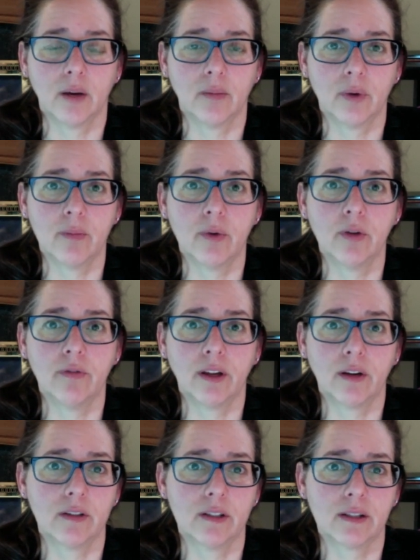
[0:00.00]

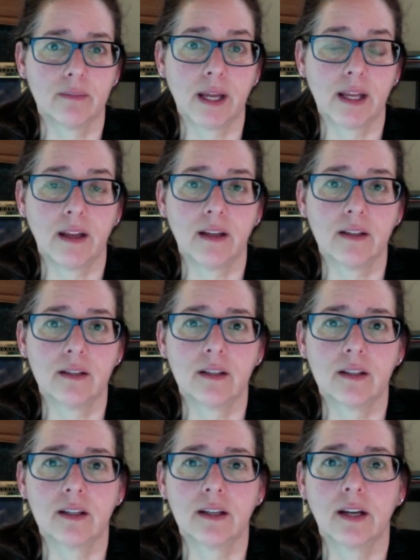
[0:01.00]
removing or making us
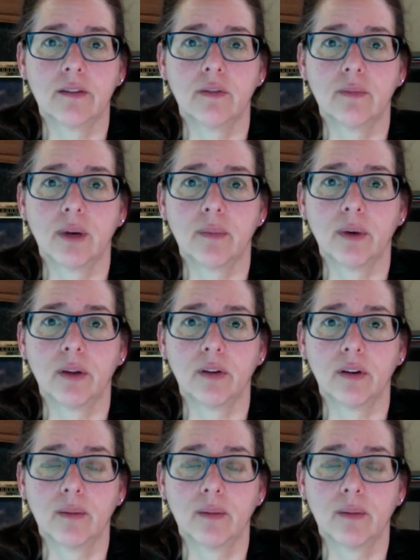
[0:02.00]
disconnect from my mother. And